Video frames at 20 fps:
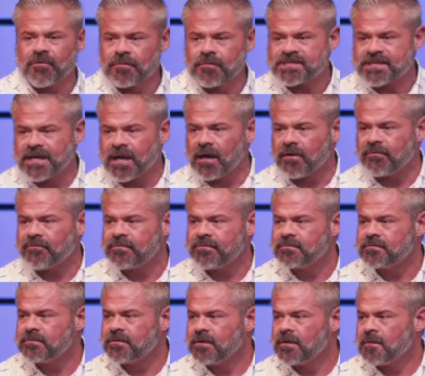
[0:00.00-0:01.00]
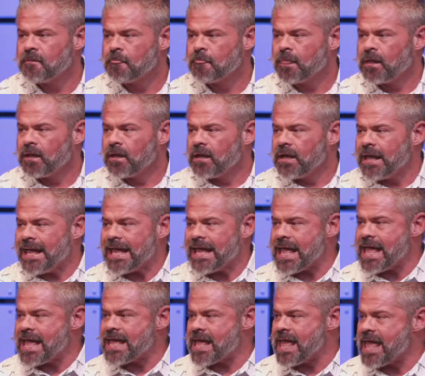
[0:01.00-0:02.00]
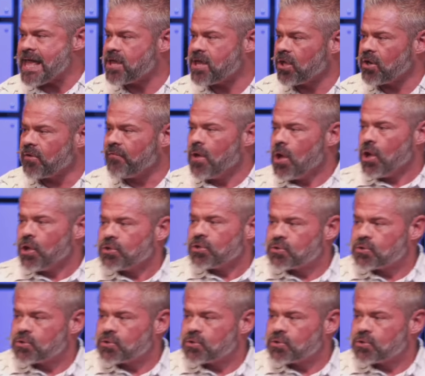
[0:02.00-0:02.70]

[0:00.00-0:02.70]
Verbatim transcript: for himself. He, he, he could have